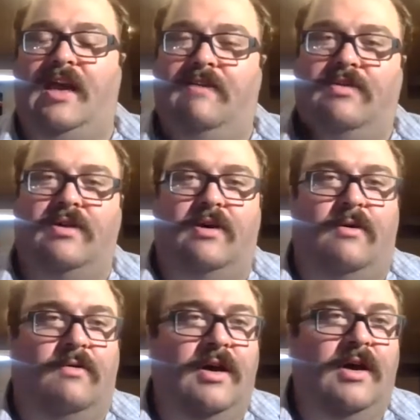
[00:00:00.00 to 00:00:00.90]
even
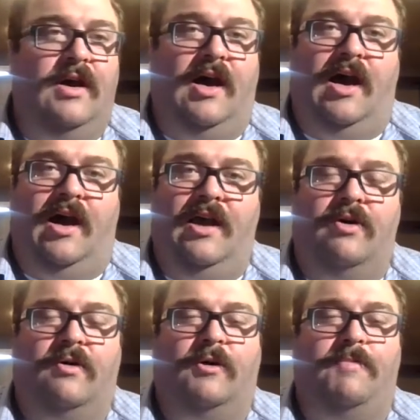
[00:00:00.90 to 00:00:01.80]
though an
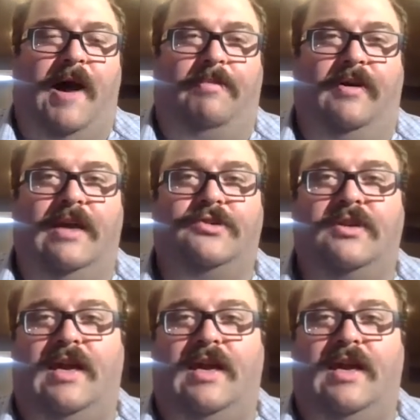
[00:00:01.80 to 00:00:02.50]
older population,